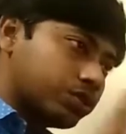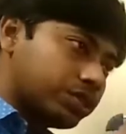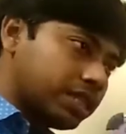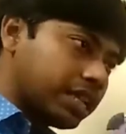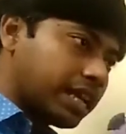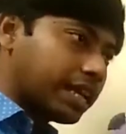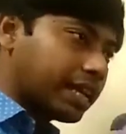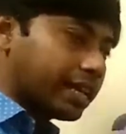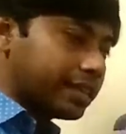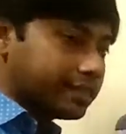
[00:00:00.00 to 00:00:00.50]

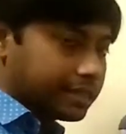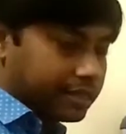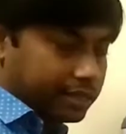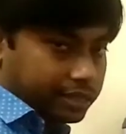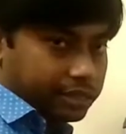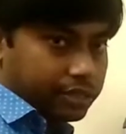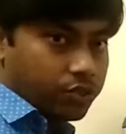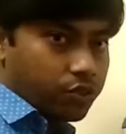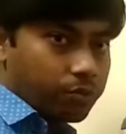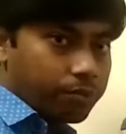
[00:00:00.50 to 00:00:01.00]
question
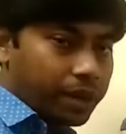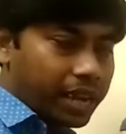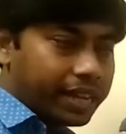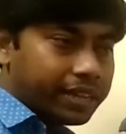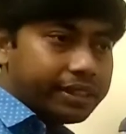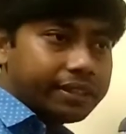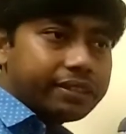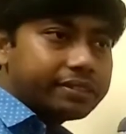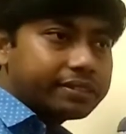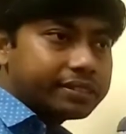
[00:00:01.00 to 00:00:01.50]
arises in your
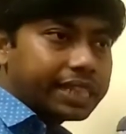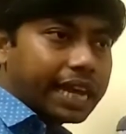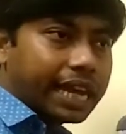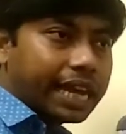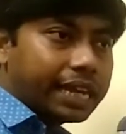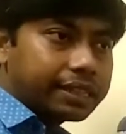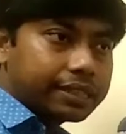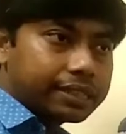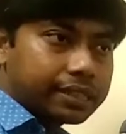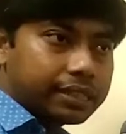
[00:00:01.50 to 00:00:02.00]
mind
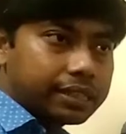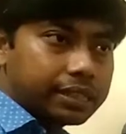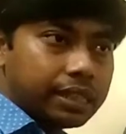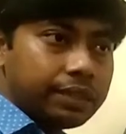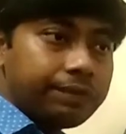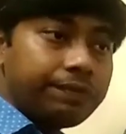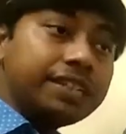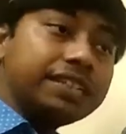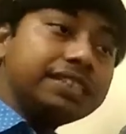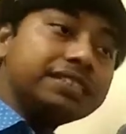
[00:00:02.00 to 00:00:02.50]
that
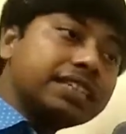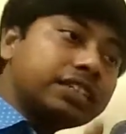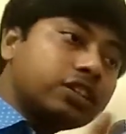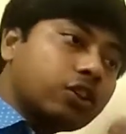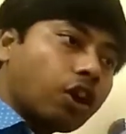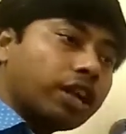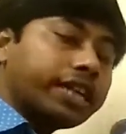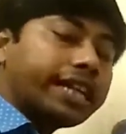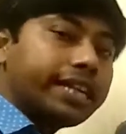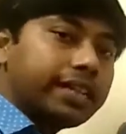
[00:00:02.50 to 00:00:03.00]
if it is a
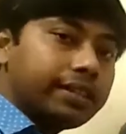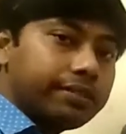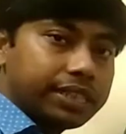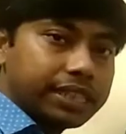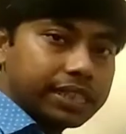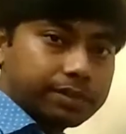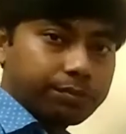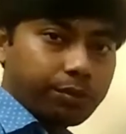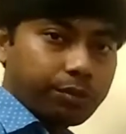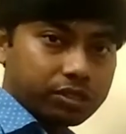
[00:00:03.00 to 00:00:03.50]

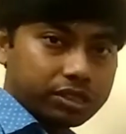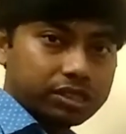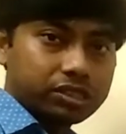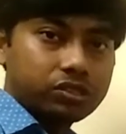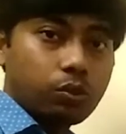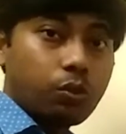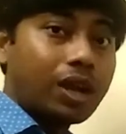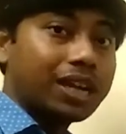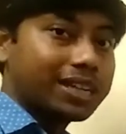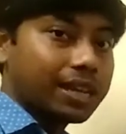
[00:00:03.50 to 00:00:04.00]
non-adiabatic
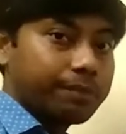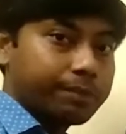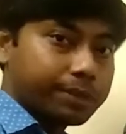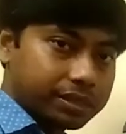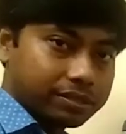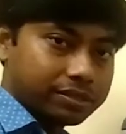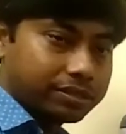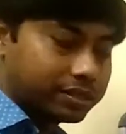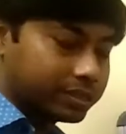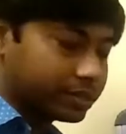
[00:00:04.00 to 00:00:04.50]
process, what
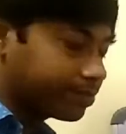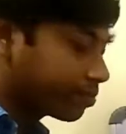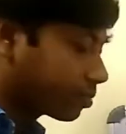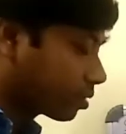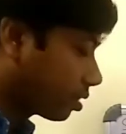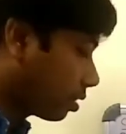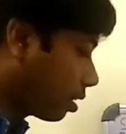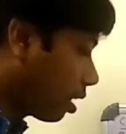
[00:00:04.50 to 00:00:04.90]
happens?